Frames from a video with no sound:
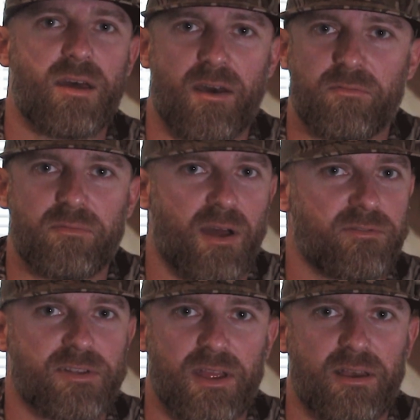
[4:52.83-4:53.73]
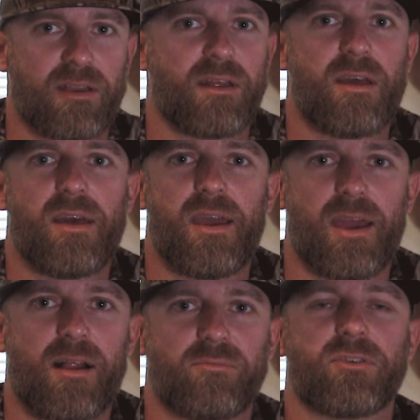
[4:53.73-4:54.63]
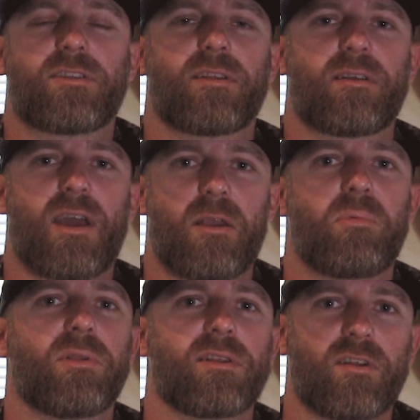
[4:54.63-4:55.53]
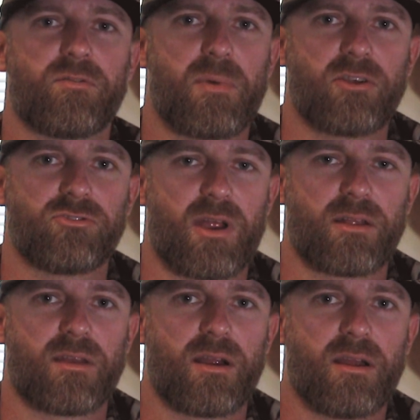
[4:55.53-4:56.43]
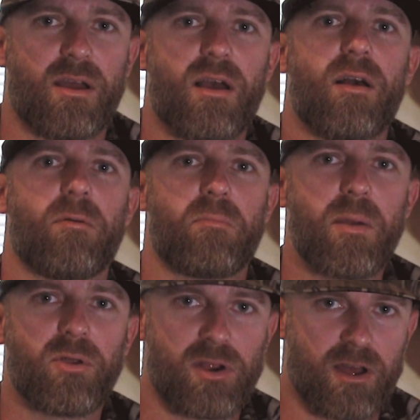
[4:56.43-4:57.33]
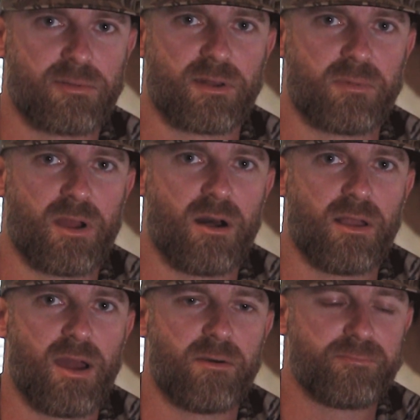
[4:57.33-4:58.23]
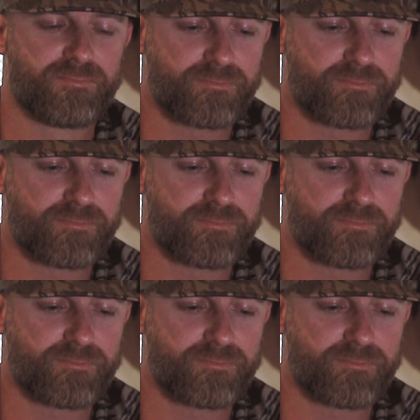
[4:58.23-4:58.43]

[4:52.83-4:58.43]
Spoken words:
I've seen it, and I'm just kind of putting this information out there. Maybe it'll help some of y'all out.